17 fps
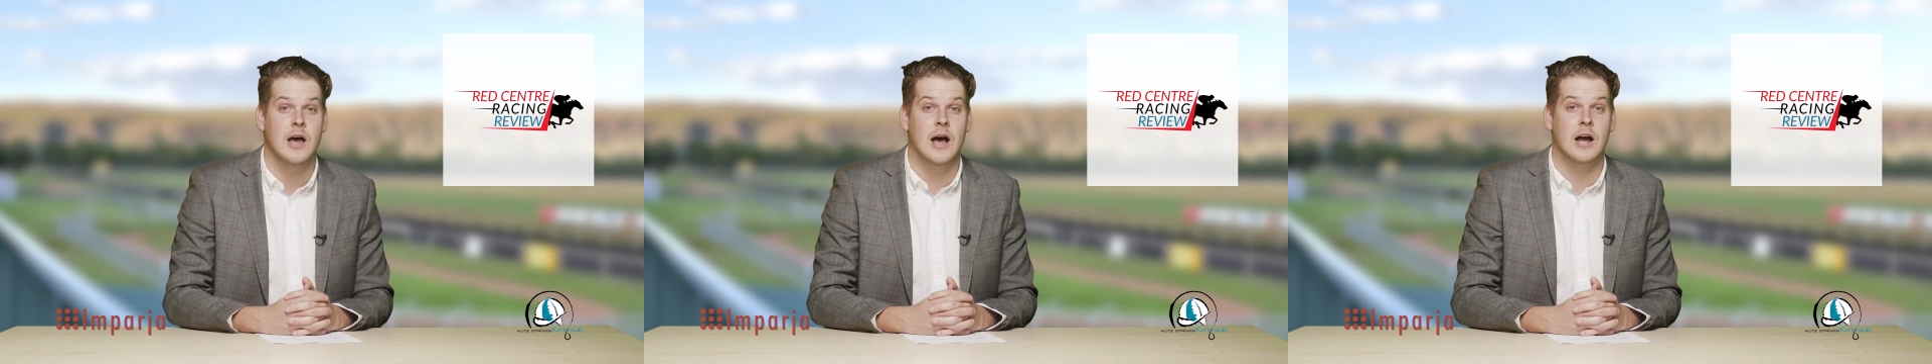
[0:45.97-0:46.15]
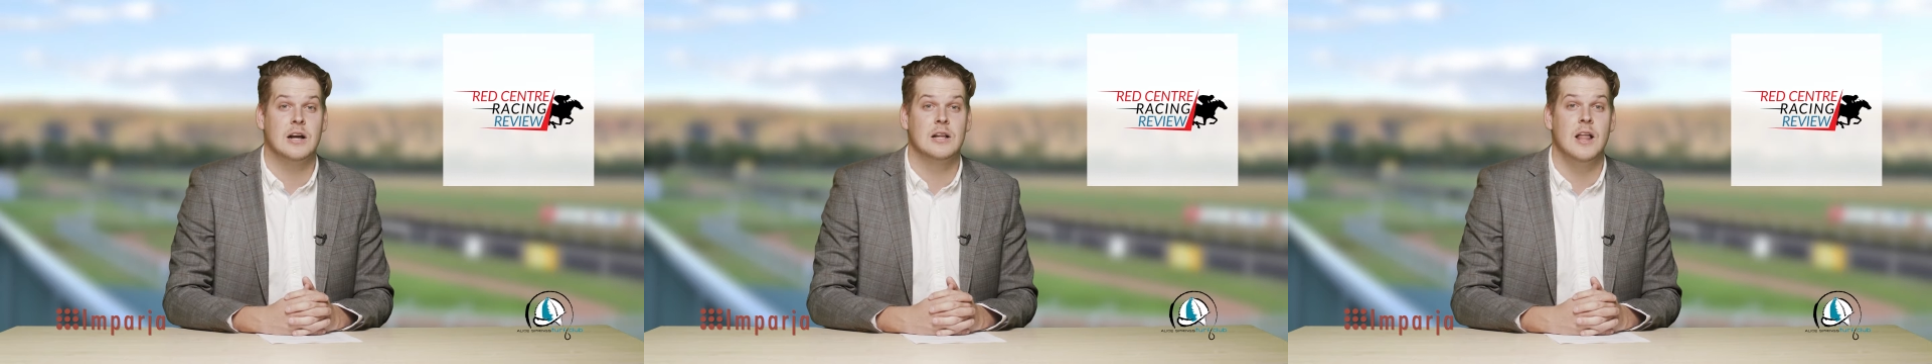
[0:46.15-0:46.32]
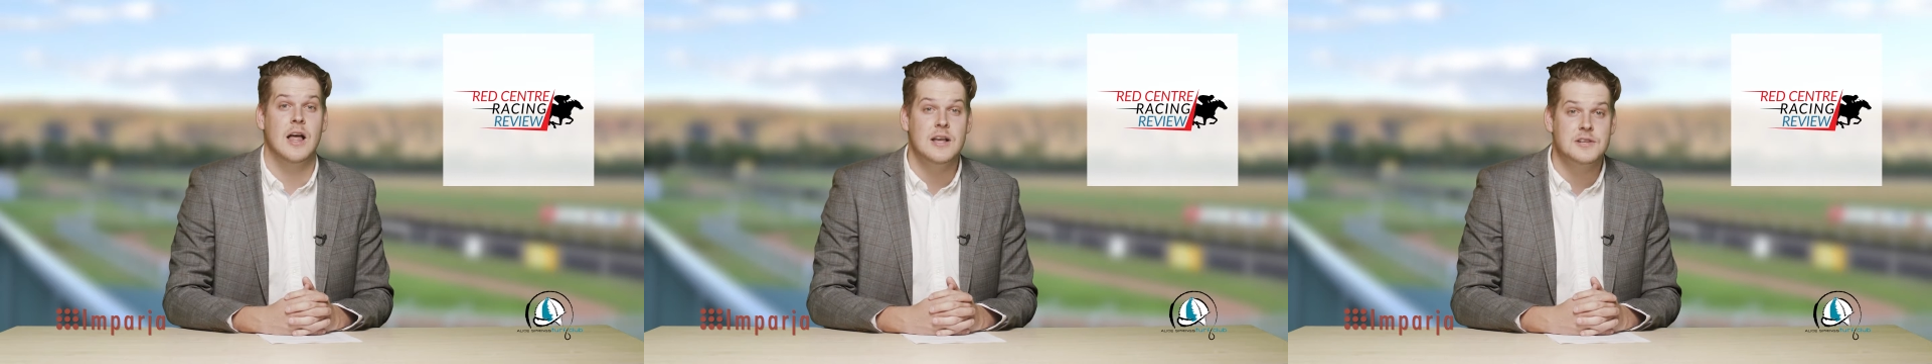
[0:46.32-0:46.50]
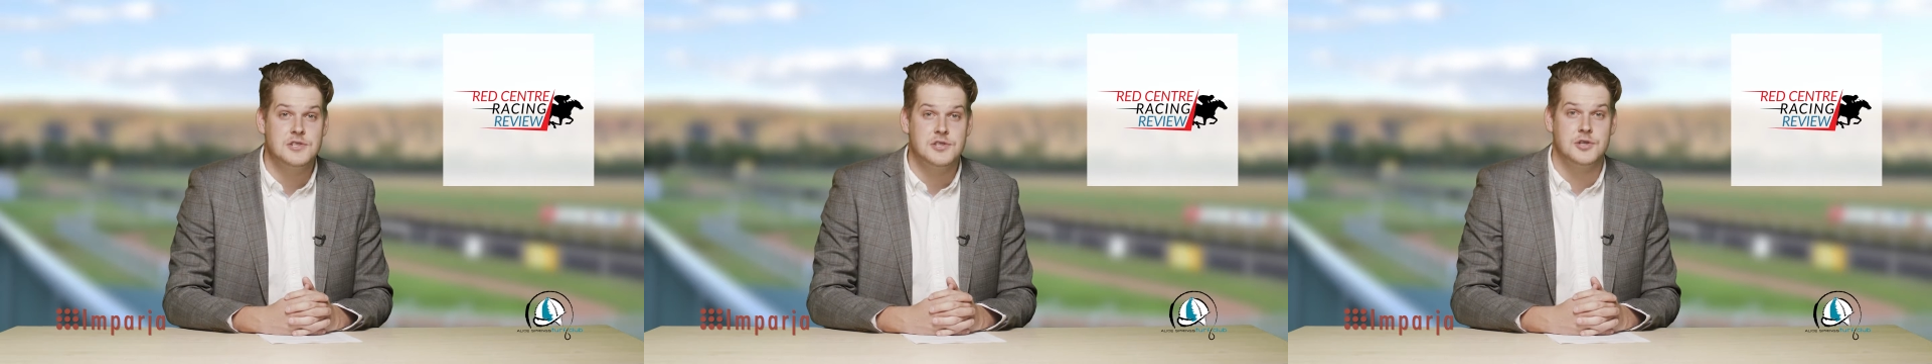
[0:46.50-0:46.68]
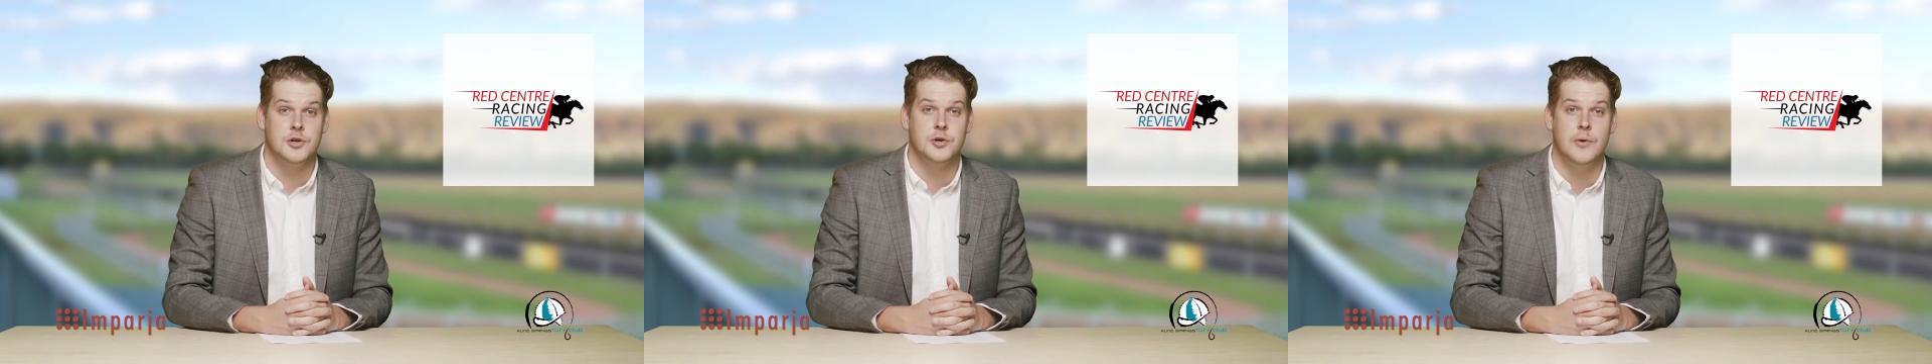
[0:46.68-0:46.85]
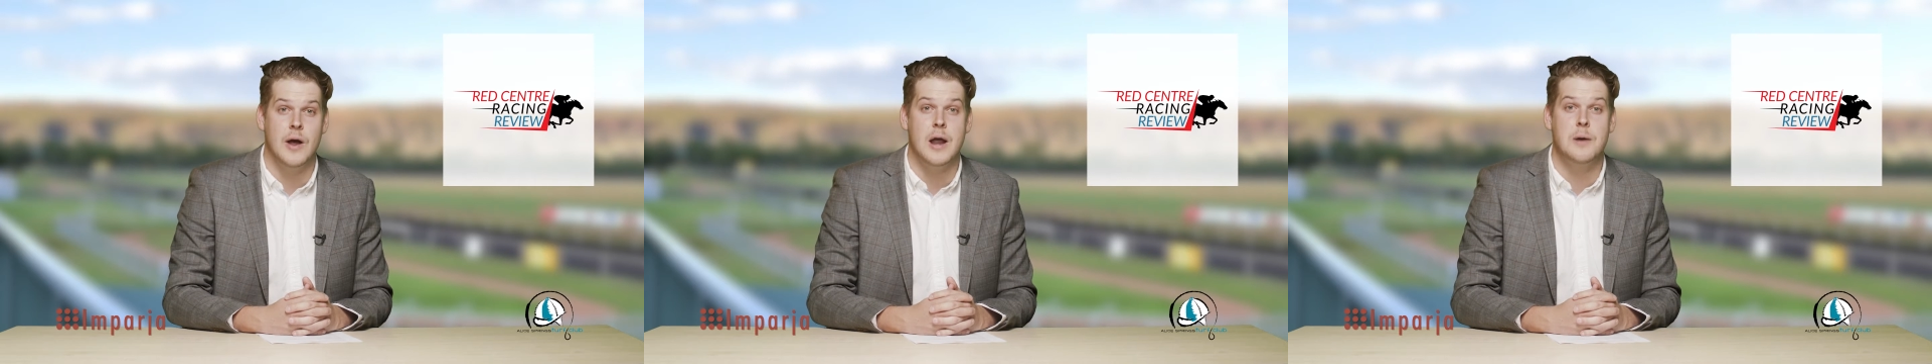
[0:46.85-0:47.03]
a Class
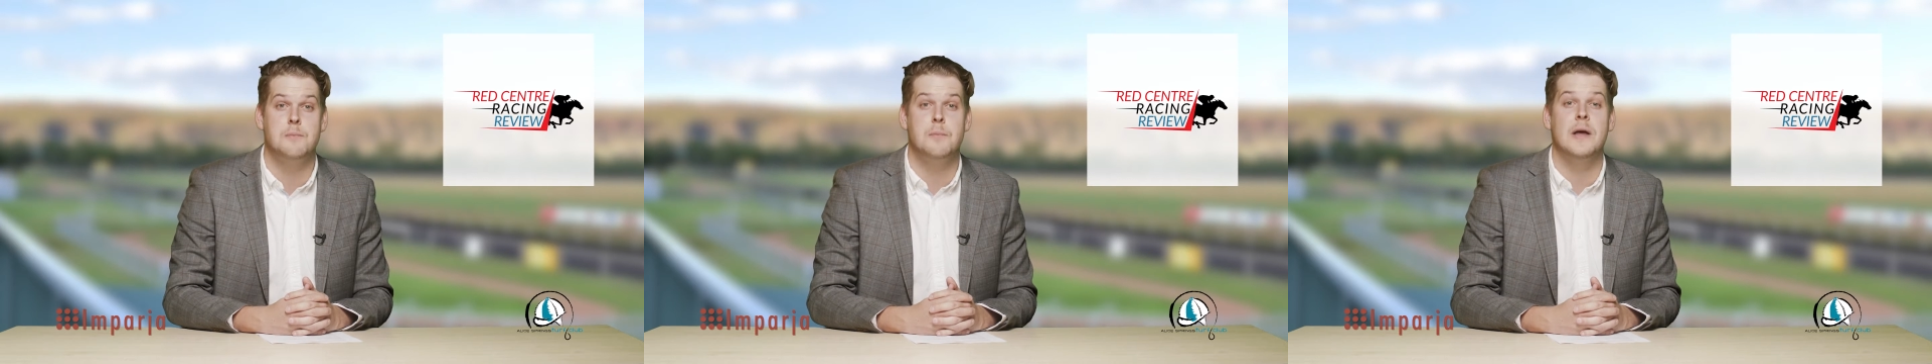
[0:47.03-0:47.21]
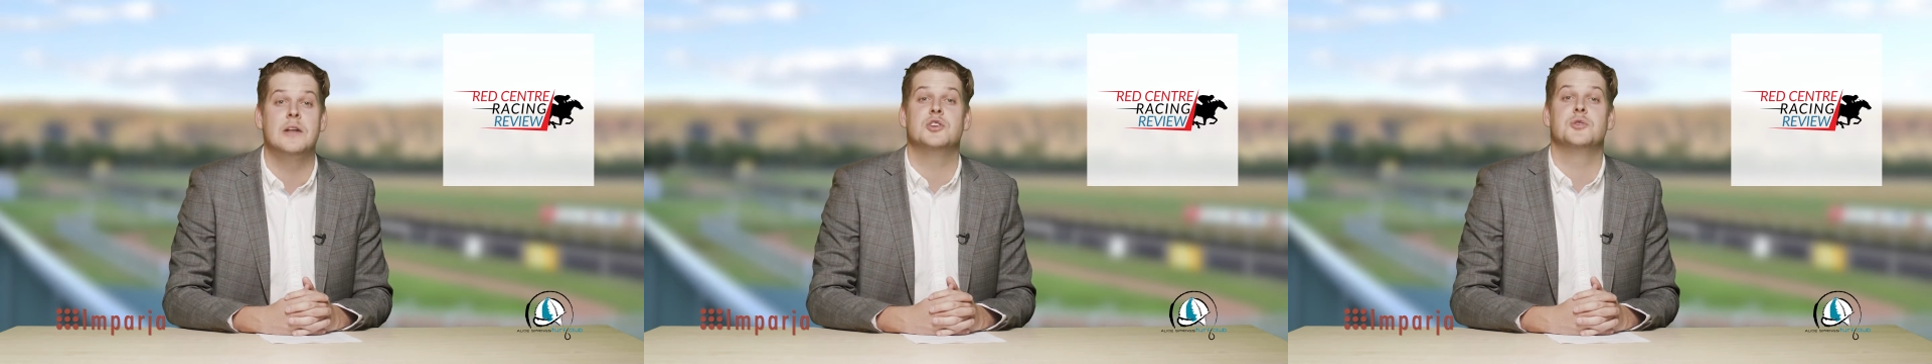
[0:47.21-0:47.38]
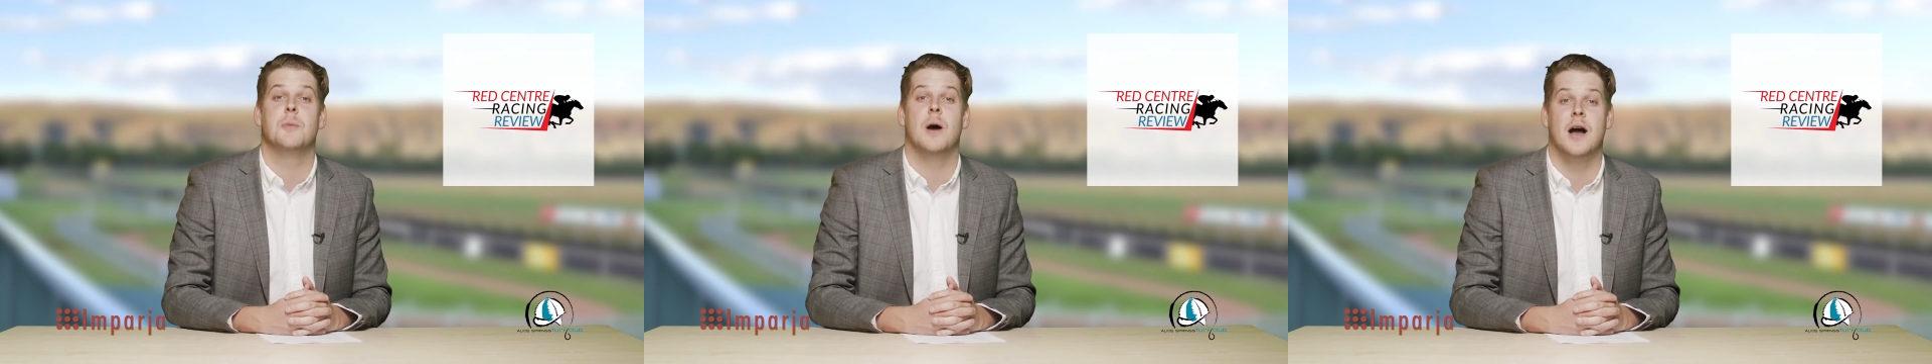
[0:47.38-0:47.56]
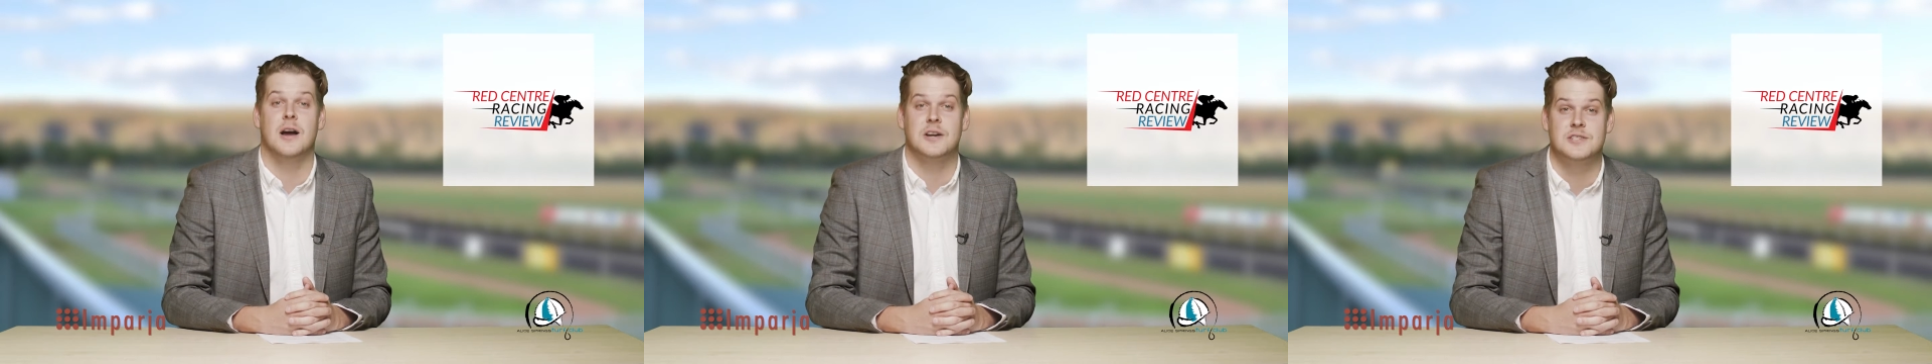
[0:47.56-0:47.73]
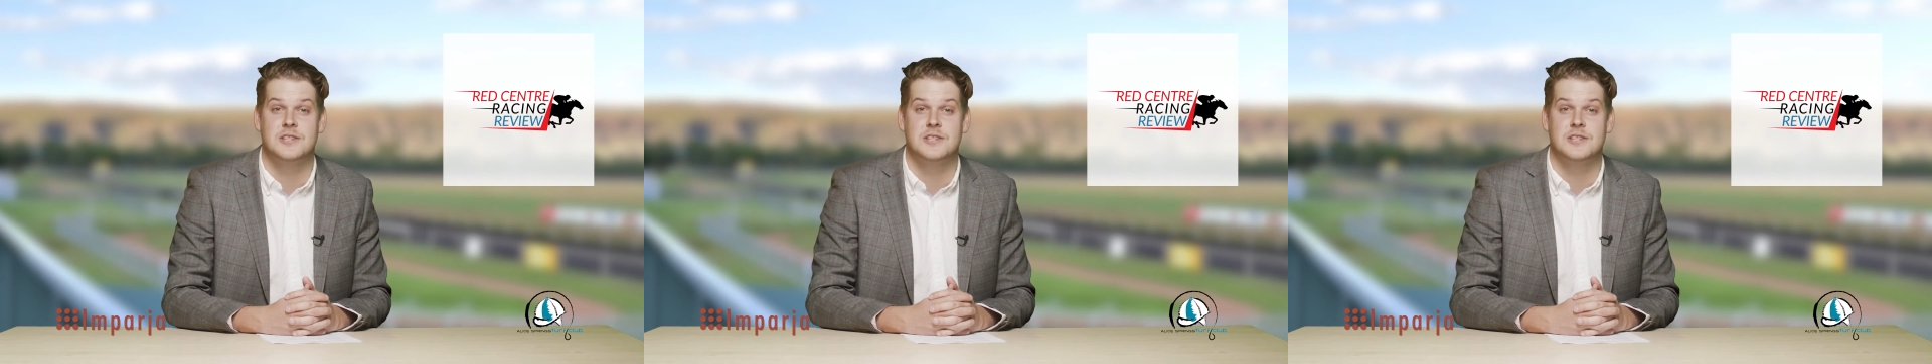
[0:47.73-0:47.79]
2 and benchmark